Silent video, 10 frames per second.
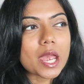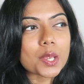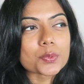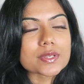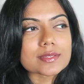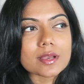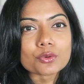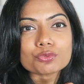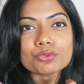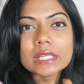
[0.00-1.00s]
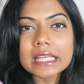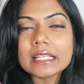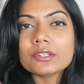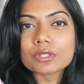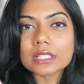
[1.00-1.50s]
it was a
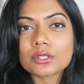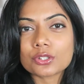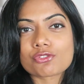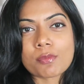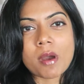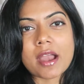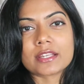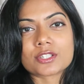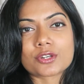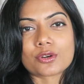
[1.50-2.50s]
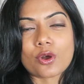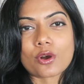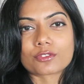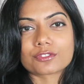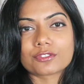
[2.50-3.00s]
really good reminder
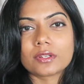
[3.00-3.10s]
of